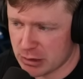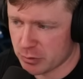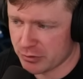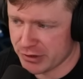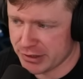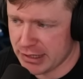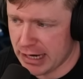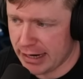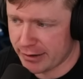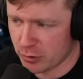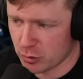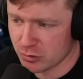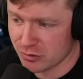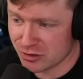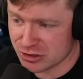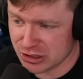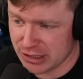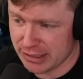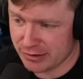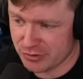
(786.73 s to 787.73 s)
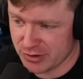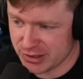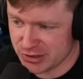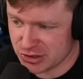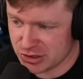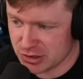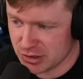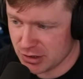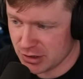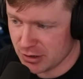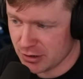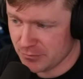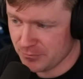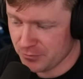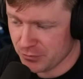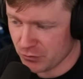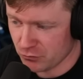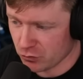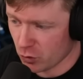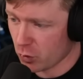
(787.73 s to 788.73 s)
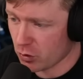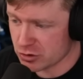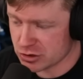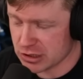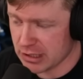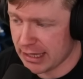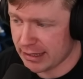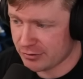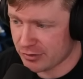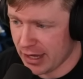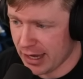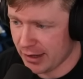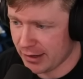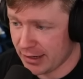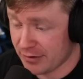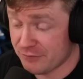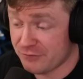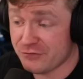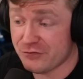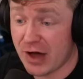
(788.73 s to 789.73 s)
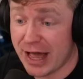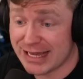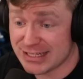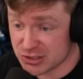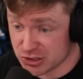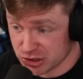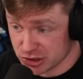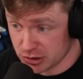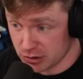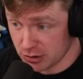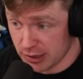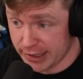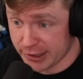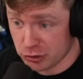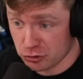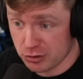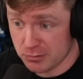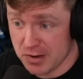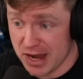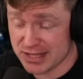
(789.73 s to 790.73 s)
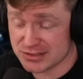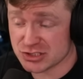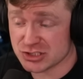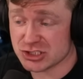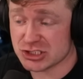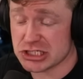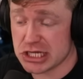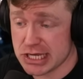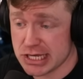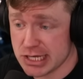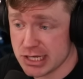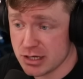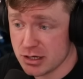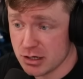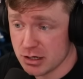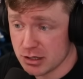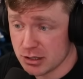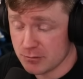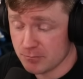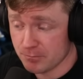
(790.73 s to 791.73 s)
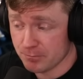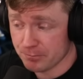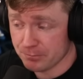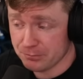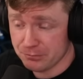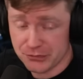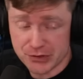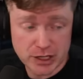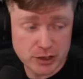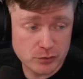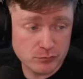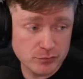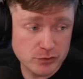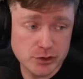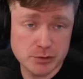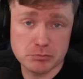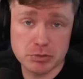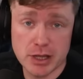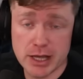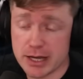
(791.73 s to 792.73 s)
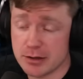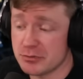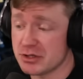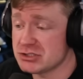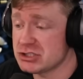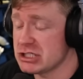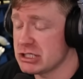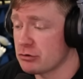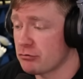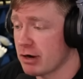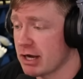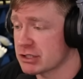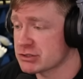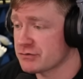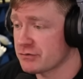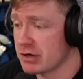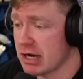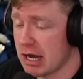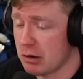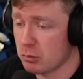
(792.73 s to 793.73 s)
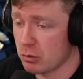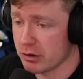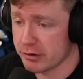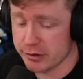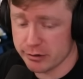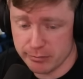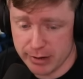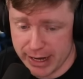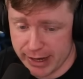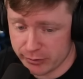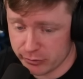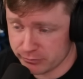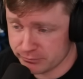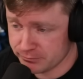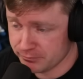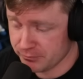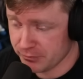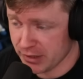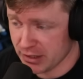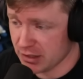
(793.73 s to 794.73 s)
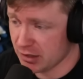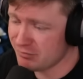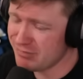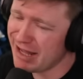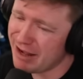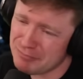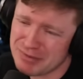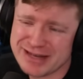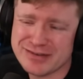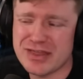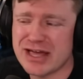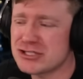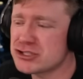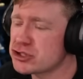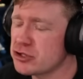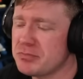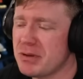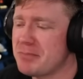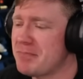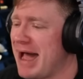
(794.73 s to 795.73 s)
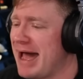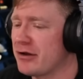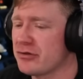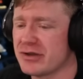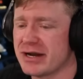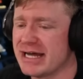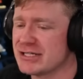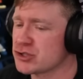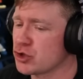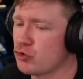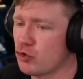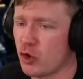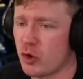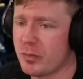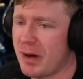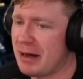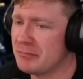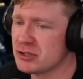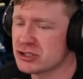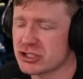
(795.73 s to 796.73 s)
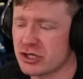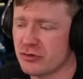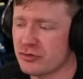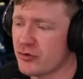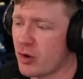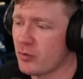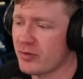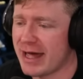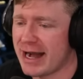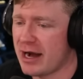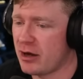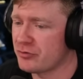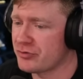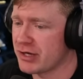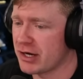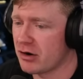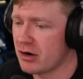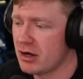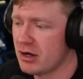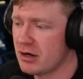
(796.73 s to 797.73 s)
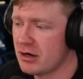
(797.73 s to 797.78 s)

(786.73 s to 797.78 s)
when the dino looks like this, roars like that, and fights like you're about to see, I don't really blame the T-Rex for not wanting to battle. I mean, they should be battling as a group. I'm just gonna throw that out there.